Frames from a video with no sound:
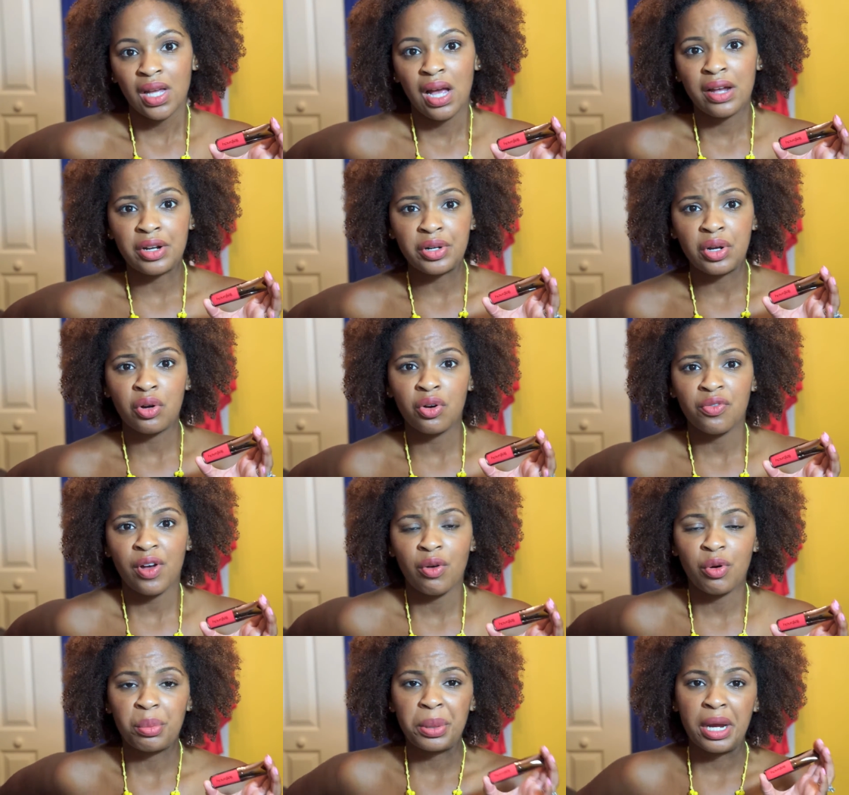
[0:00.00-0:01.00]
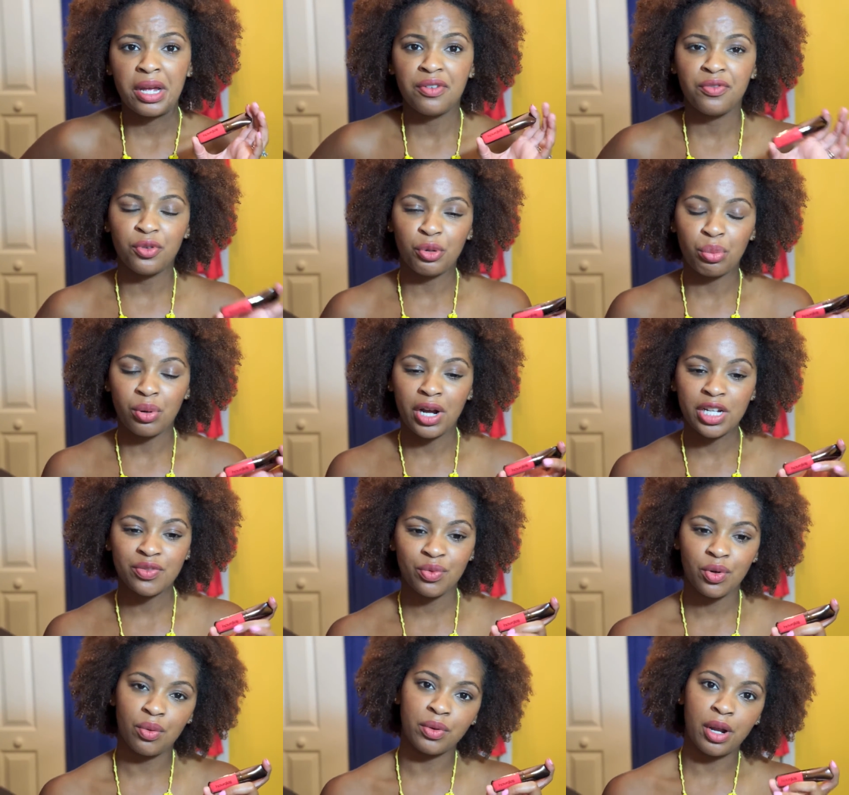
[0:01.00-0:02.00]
I don't know if I would pay full price for it.